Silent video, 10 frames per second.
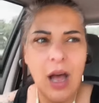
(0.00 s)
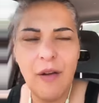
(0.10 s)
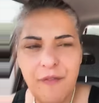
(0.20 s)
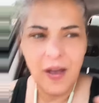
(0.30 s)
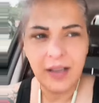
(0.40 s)

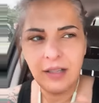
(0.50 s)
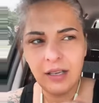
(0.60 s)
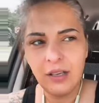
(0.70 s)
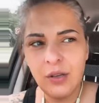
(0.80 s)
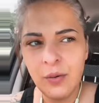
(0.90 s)

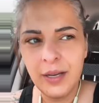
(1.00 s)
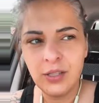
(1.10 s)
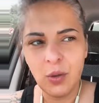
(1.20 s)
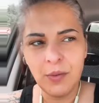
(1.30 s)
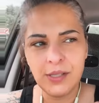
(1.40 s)
affecting you, and
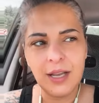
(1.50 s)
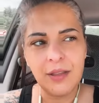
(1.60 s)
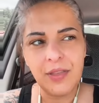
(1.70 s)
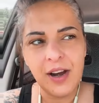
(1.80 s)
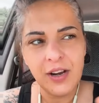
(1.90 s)
it's almost
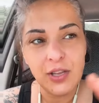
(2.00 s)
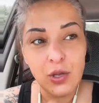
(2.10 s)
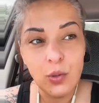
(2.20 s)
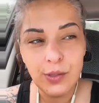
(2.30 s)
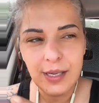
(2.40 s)
like they're
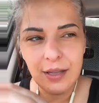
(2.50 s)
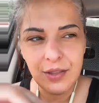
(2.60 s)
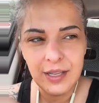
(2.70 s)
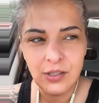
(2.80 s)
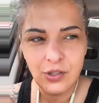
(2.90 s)
using
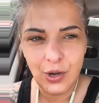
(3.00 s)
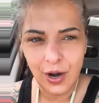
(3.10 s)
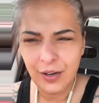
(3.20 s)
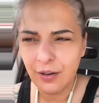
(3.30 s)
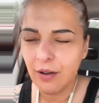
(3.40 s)
these darker,